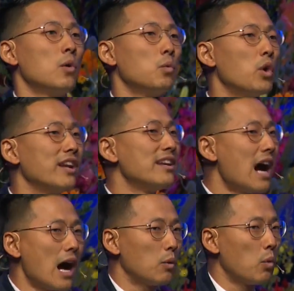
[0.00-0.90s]
would
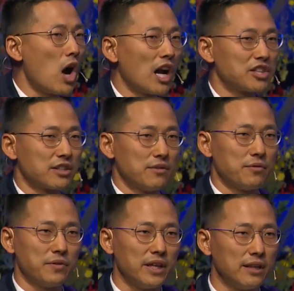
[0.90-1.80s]
not wash the
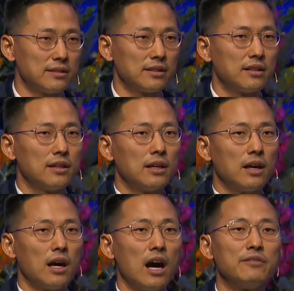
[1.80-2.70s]
feet
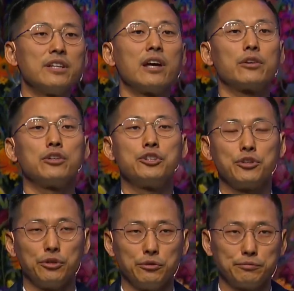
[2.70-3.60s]
of another
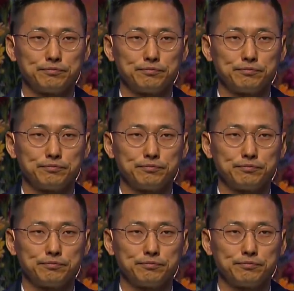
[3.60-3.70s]
Jew.